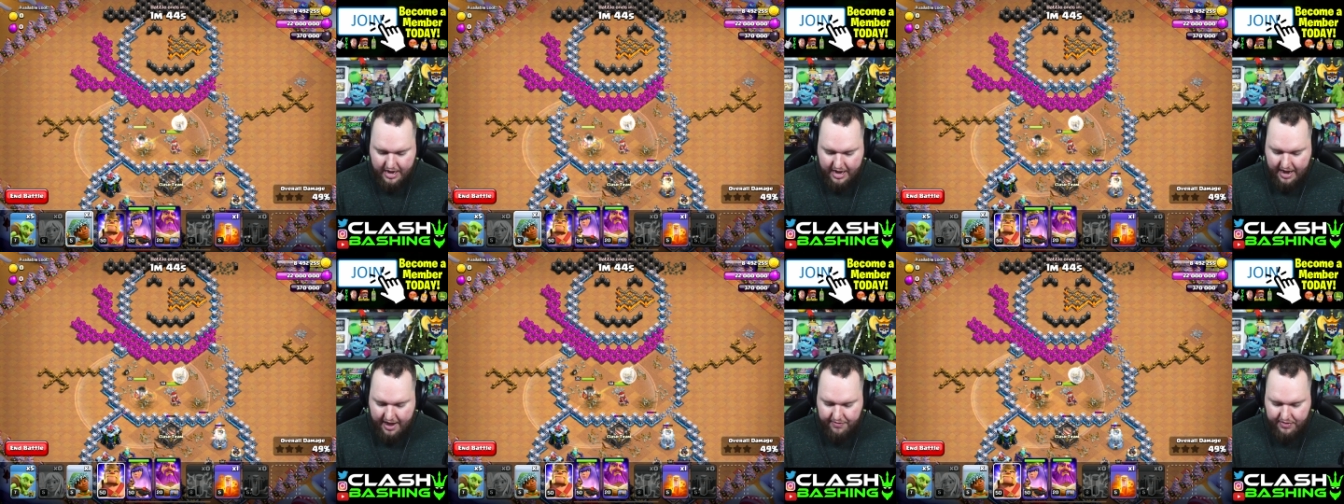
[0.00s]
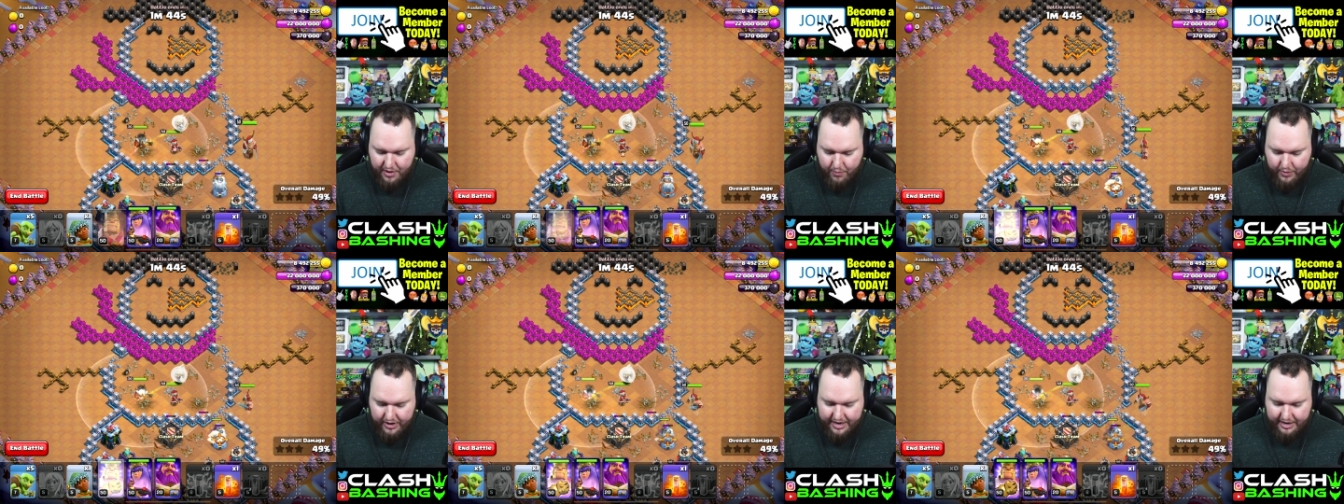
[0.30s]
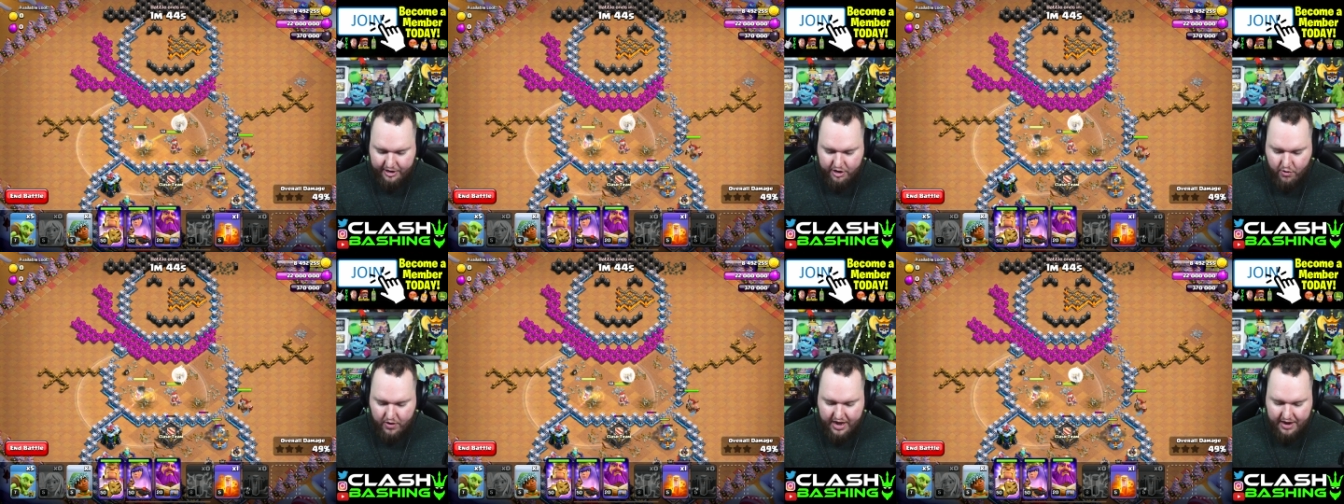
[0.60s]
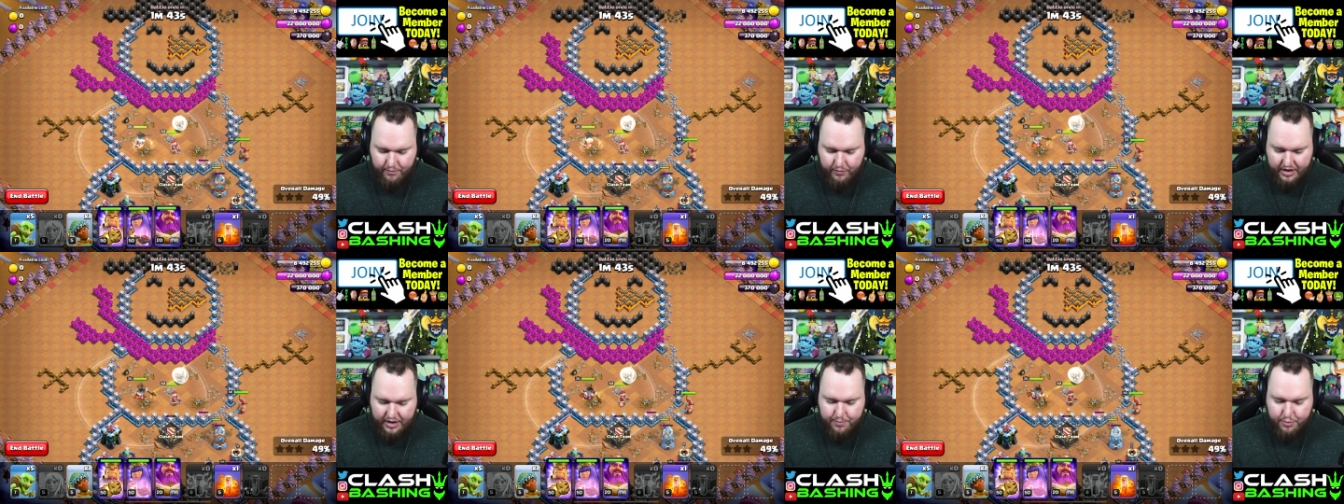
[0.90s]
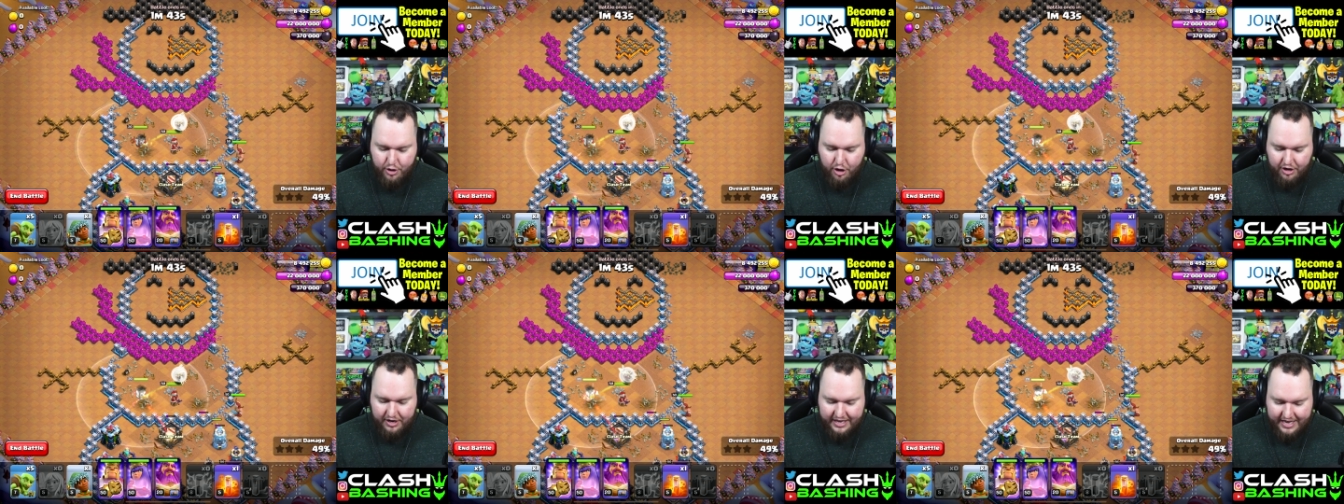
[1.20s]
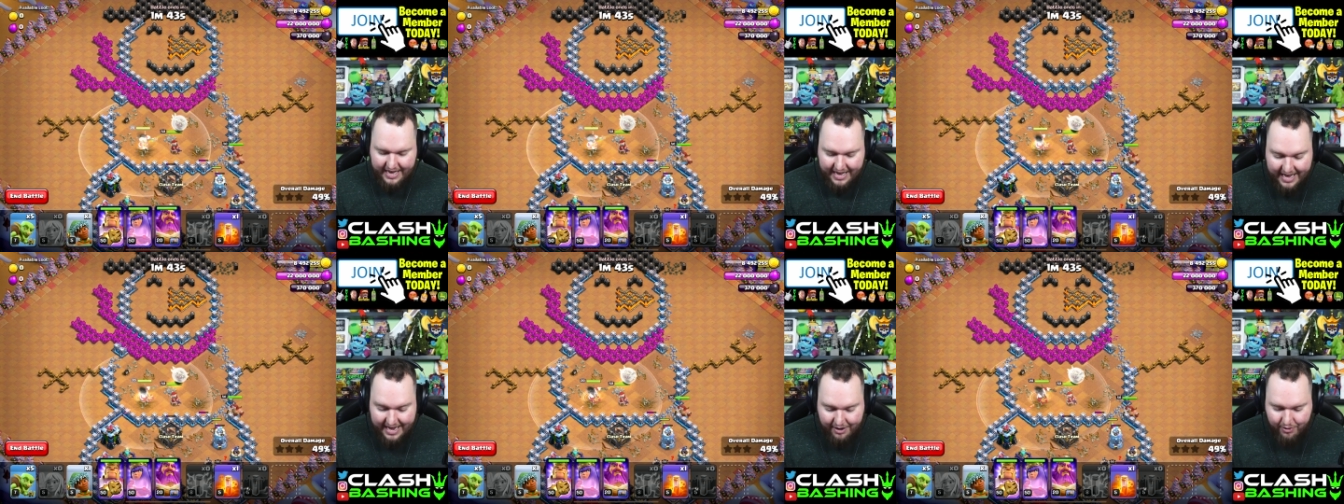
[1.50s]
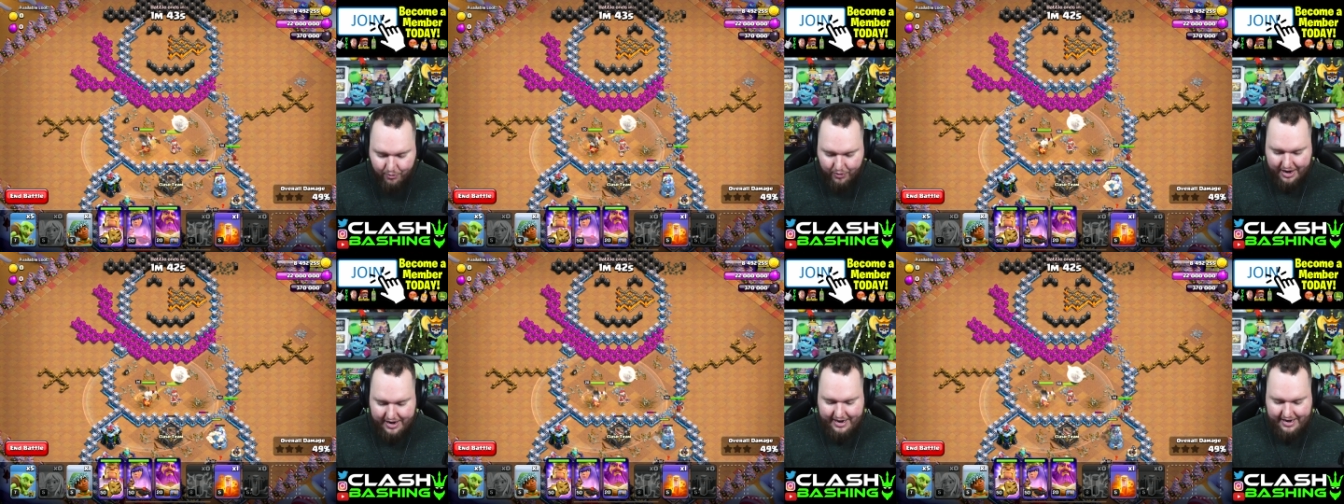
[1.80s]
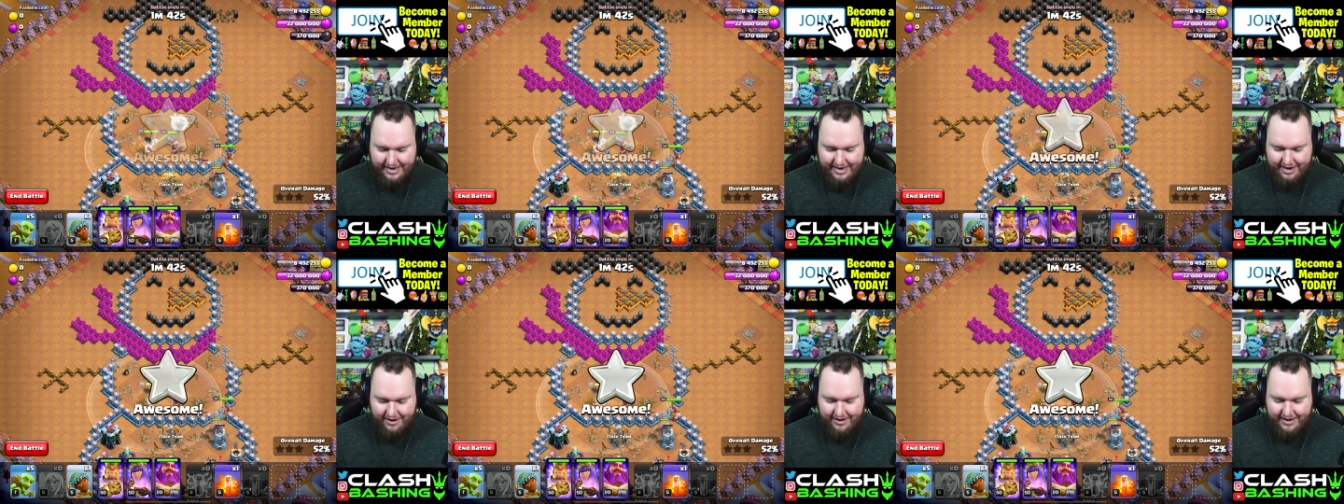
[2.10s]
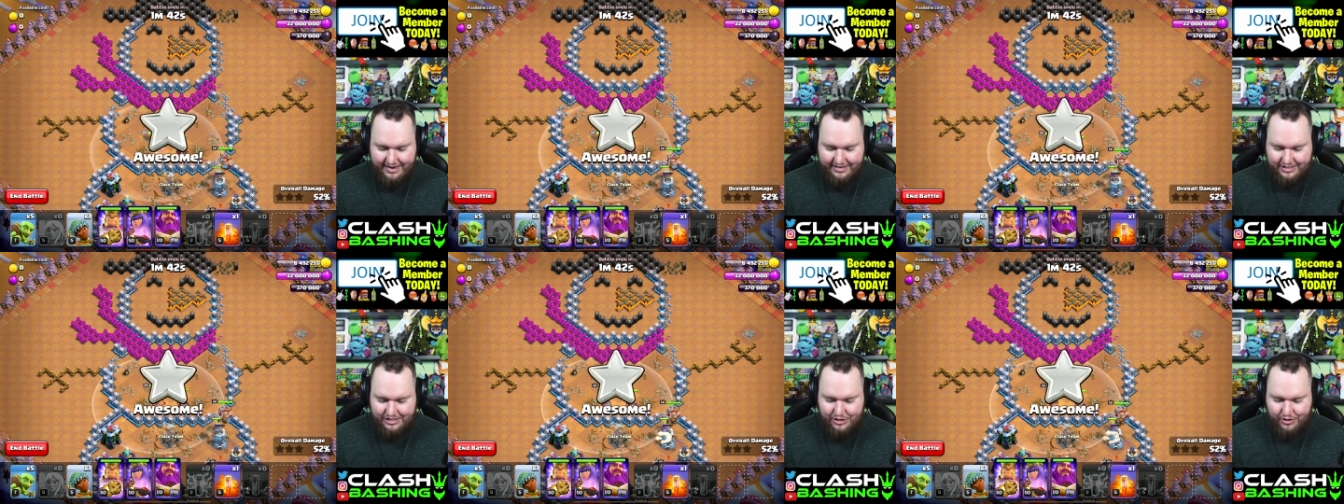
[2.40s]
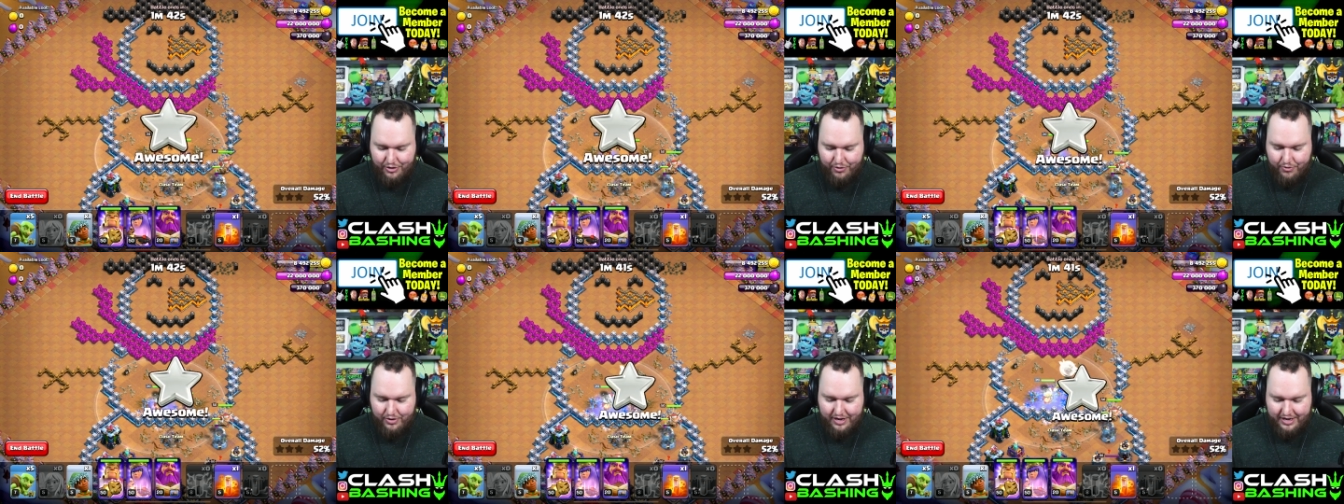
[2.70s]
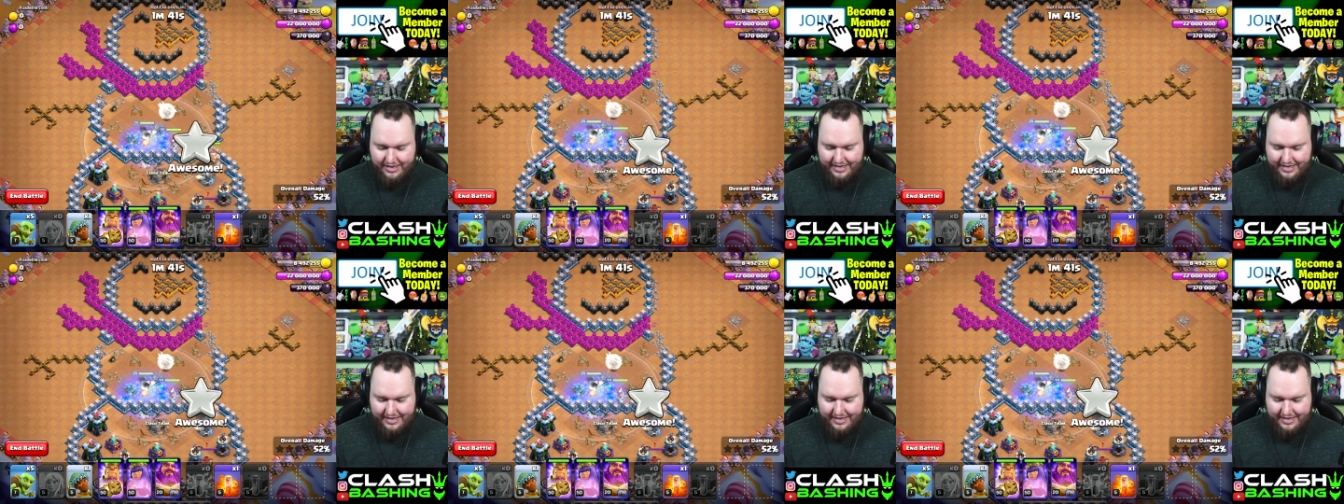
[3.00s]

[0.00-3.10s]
And then we can go ahead and we can put our king right in here too.